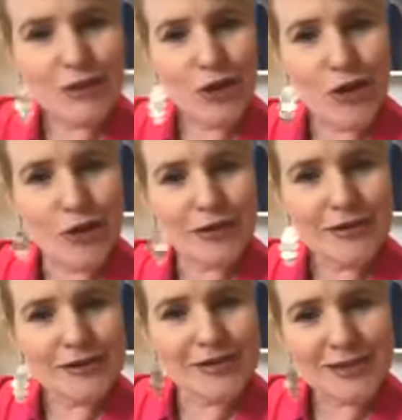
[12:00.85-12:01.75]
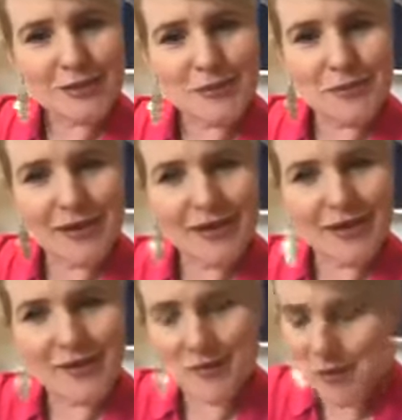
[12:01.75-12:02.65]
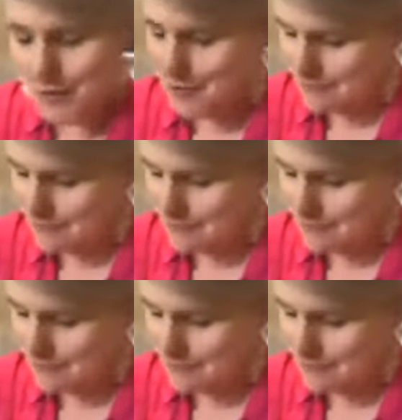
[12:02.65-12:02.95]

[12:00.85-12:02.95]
to learn, because that's what we're here for.